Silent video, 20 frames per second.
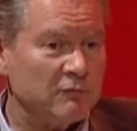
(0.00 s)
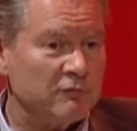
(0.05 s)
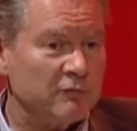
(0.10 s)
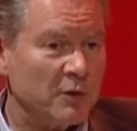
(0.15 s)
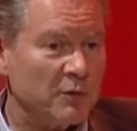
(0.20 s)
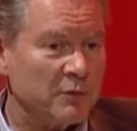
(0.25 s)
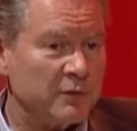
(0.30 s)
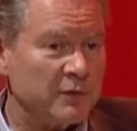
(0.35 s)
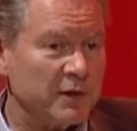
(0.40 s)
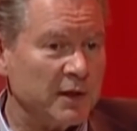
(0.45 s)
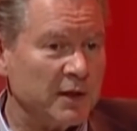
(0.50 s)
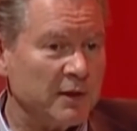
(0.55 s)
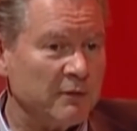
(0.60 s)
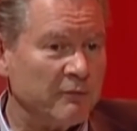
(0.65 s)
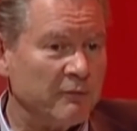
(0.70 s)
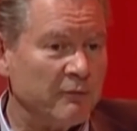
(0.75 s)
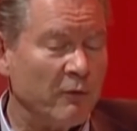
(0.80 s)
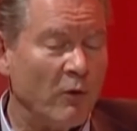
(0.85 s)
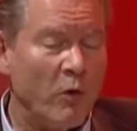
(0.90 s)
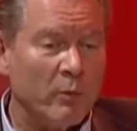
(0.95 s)
wrote the
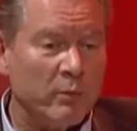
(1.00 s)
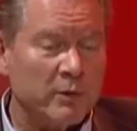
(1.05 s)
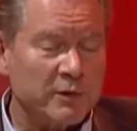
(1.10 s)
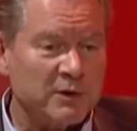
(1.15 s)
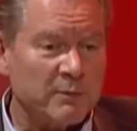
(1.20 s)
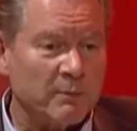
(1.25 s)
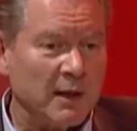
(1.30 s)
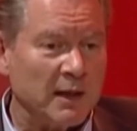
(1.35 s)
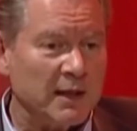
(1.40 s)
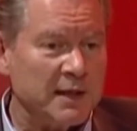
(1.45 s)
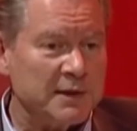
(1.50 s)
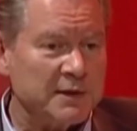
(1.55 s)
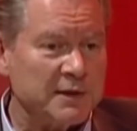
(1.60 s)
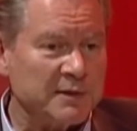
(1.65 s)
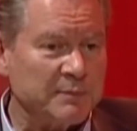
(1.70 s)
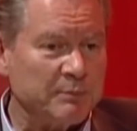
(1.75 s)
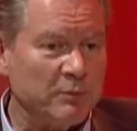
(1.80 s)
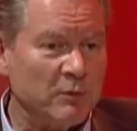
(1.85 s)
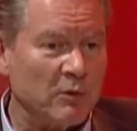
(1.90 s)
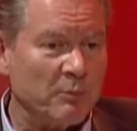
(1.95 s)
foreword to my
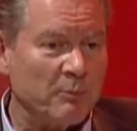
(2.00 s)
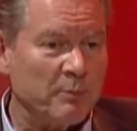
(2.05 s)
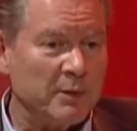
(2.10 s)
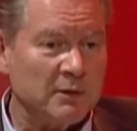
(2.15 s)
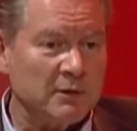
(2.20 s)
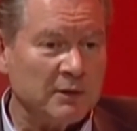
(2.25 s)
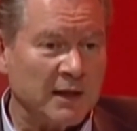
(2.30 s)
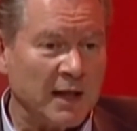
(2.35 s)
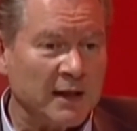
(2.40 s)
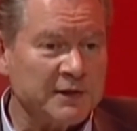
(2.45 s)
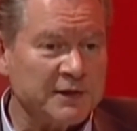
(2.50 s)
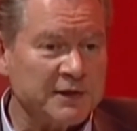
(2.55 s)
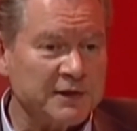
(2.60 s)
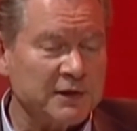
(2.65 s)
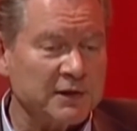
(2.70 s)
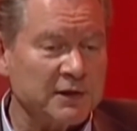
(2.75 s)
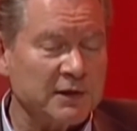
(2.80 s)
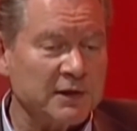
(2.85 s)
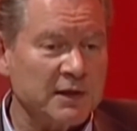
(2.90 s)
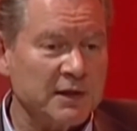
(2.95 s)
latest book, Bill
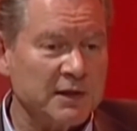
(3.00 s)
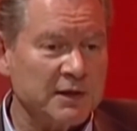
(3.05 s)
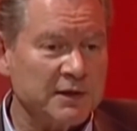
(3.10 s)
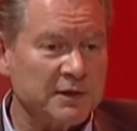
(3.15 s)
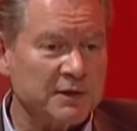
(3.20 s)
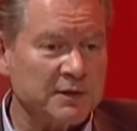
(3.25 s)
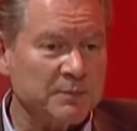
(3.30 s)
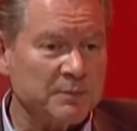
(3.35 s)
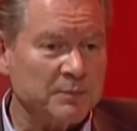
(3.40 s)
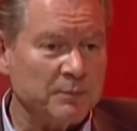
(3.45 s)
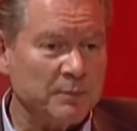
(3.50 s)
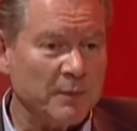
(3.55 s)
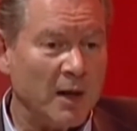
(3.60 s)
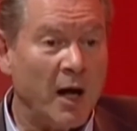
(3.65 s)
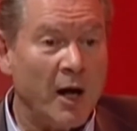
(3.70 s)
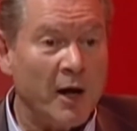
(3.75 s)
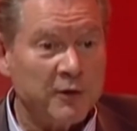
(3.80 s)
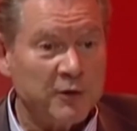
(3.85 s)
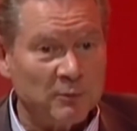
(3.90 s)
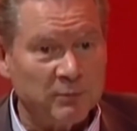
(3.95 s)
Gunston, is
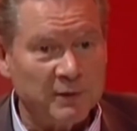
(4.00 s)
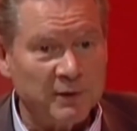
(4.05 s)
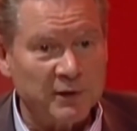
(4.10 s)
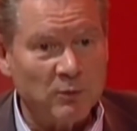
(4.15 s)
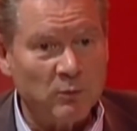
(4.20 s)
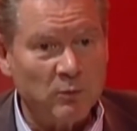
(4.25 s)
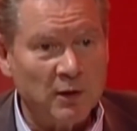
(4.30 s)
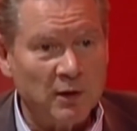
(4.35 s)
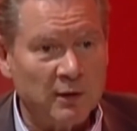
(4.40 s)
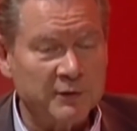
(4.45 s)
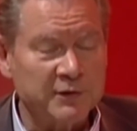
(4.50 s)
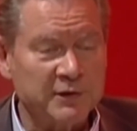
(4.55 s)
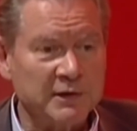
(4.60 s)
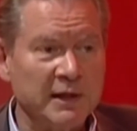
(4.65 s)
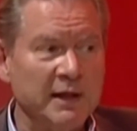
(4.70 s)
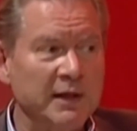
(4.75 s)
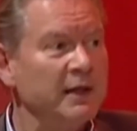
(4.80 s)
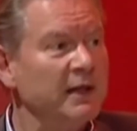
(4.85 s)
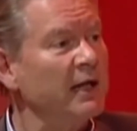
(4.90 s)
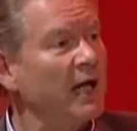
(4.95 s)
arguably the world's
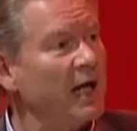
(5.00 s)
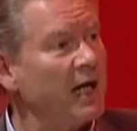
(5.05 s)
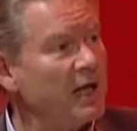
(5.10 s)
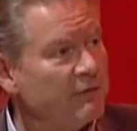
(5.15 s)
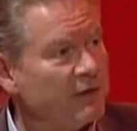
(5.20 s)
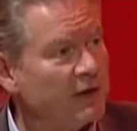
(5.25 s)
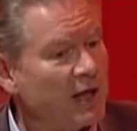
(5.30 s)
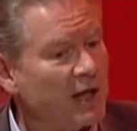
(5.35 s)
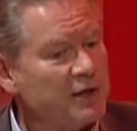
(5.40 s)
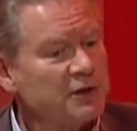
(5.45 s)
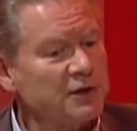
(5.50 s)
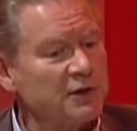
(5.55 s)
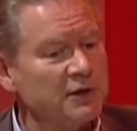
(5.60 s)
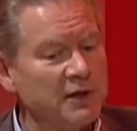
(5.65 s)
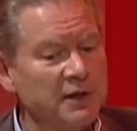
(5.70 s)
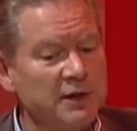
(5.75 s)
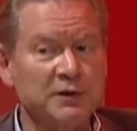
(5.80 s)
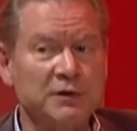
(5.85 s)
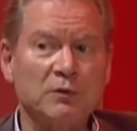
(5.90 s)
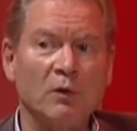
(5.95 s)
leading aviation
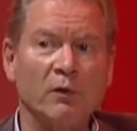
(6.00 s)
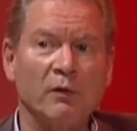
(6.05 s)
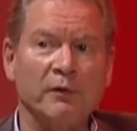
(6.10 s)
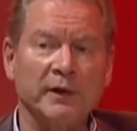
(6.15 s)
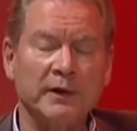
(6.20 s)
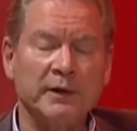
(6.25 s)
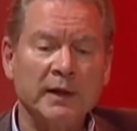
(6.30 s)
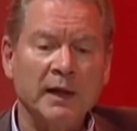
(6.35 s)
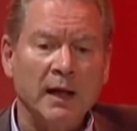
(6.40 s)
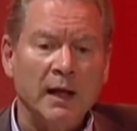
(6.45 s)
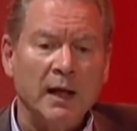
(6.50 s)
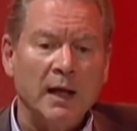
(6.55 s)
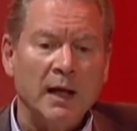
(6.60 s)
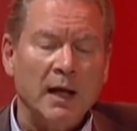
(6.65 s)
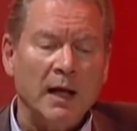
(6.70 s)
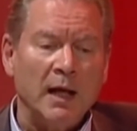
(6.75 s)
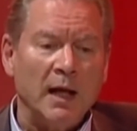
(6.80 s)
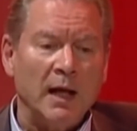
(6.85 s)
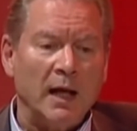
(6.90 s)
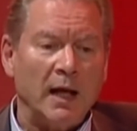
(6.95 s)
historian.
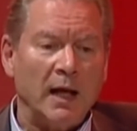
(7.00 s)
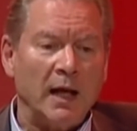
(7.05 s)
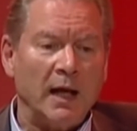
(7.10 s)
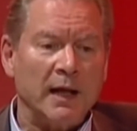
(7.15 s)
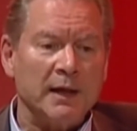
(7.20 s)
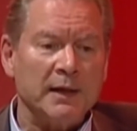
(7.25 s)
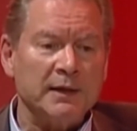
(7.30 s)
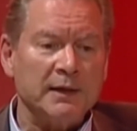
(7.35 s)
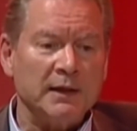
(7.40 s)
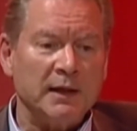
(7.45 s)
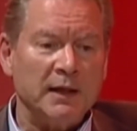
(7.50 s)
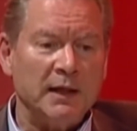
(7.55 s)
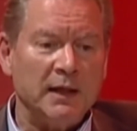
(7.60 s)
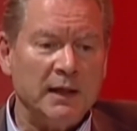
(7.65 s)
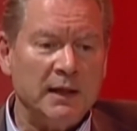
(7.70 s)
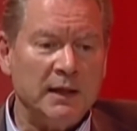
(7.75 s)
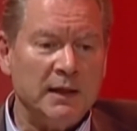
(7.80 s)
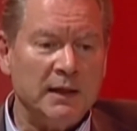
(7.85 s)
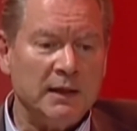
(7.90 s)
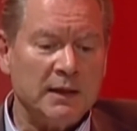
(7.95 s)
And
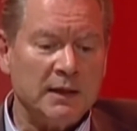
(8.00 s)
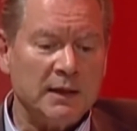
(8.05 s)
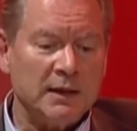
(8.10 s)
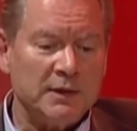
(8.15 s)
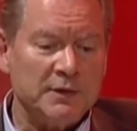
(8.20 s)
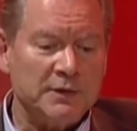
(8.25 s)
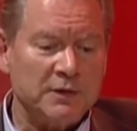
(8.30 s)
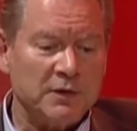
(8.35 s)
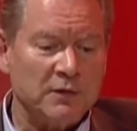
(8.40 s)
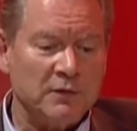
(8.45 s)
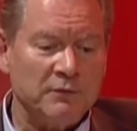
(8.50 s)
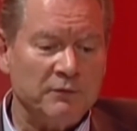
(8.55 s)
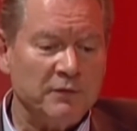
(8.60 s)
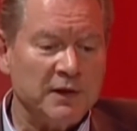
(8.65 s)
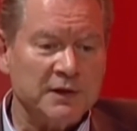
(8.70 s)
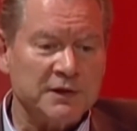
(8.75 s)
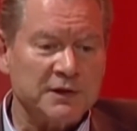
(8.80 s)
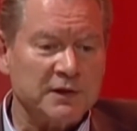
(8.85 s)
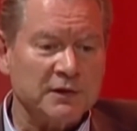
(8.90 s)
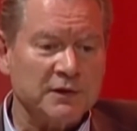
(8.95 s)
he is
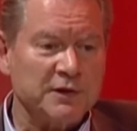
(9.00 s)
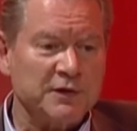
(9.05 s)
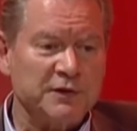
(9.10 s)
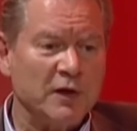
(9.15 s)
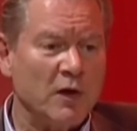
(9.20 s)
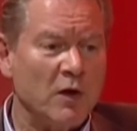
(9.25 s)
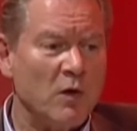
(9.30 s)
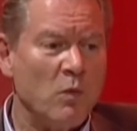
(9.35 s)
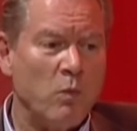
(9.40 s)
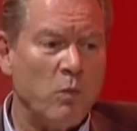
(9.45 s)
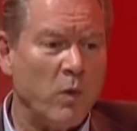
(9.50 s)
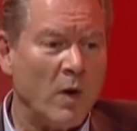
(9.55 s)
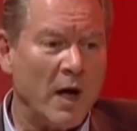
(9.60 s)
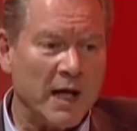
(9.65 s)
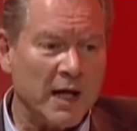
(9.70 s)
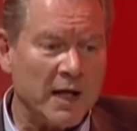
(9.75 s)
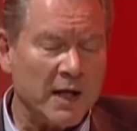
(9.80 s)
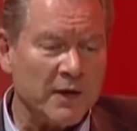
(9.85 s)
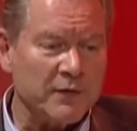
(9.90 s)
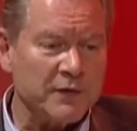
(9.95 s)
convinced that there's no
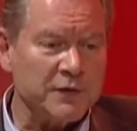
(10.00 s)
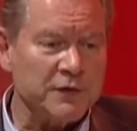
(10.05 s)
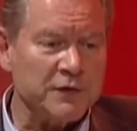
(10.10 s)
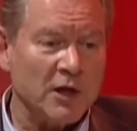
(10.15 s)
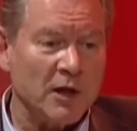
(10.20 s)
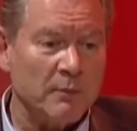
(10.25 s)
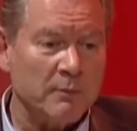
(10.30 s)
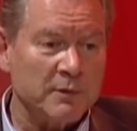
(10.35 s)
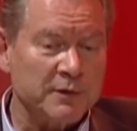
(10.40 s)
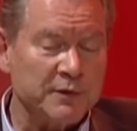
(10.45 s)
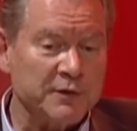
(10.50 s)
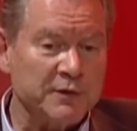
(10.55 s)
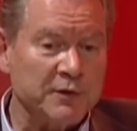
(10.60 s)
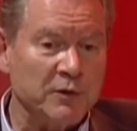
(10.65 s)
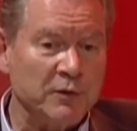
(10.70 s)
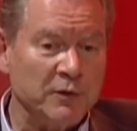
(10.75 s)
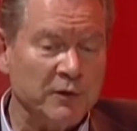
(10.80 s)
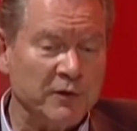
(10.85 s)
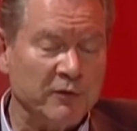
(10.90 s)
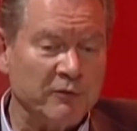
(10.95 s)
way the Germans
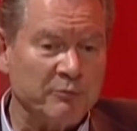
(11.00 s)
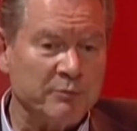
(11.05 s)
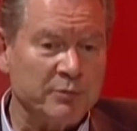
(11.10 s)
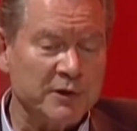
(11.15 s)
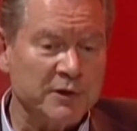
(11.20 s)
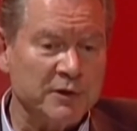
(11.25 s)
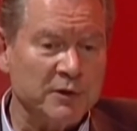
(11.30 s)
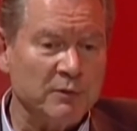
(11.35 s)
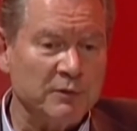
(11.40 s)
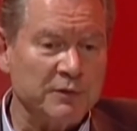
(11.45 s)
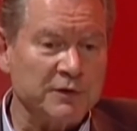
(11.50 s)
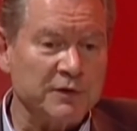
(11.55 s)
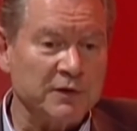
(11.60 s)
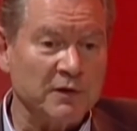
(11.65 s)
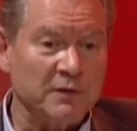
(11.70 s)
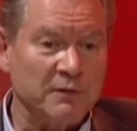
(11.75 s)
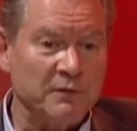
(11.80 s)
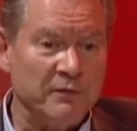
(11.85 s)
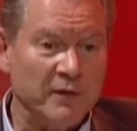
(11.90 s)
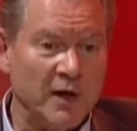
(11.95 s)
could have produced
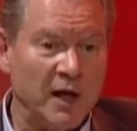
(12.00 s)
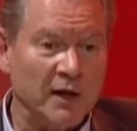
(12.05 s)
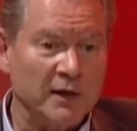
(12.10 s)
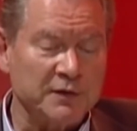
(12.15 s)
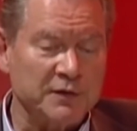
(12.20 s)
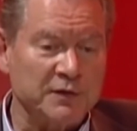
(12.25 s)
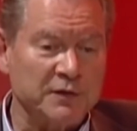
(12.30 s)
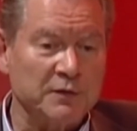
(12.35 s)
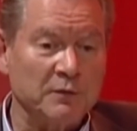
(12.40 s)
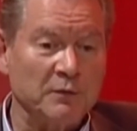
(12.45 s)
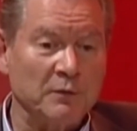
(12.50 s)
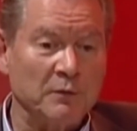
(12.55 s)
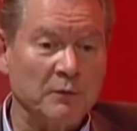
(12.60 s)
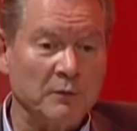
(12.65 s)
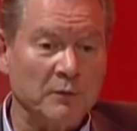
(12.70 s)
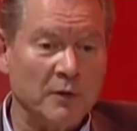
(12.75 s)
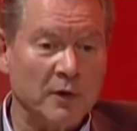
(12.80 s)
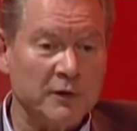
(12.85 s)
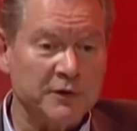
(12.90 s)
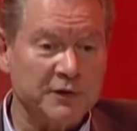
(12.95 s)
advanced
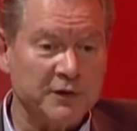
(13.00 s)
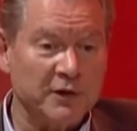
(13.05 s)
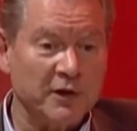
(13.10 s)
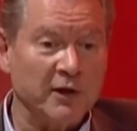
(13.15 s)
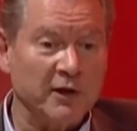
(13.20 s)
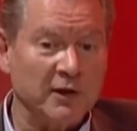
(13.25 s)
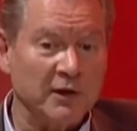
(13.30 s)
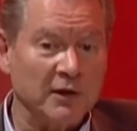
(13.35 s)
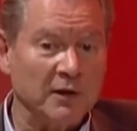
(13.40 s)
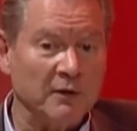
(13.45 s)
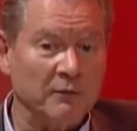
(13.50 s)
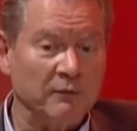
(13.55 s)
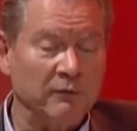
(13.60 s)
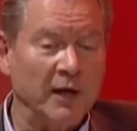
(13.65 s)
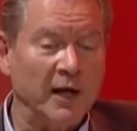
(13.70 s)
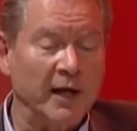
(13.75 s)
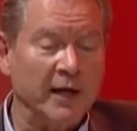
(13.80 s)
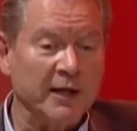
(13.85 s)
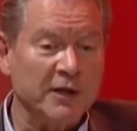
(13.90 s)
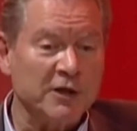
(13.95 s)
circular
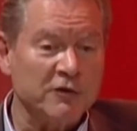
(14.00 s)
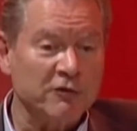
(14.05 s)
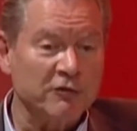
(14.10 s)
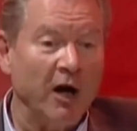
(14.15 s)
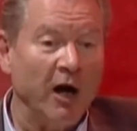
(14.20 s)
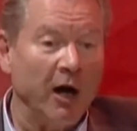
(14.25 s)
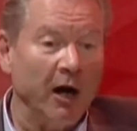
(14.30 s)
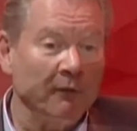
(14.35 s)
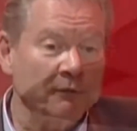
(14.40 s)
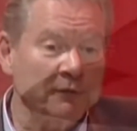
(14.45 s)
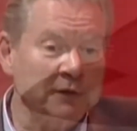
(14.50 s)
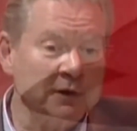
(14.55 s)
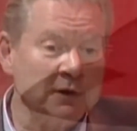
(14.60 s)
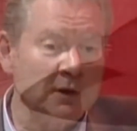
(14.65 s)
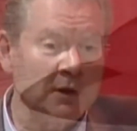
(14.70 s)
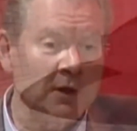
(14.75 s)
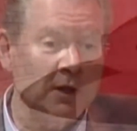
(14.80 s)
flying craft